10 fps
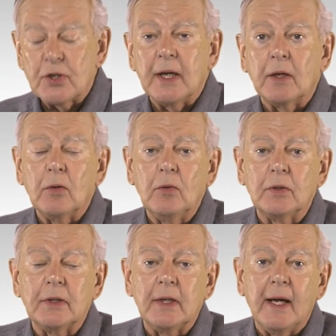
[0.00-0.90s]
Jay
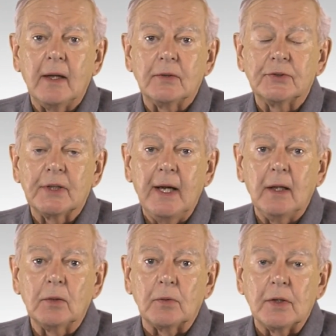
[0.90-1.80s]
Gould and Niles
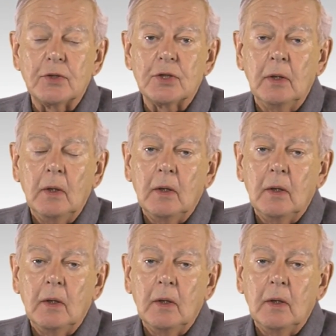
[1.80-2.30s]
Eldredge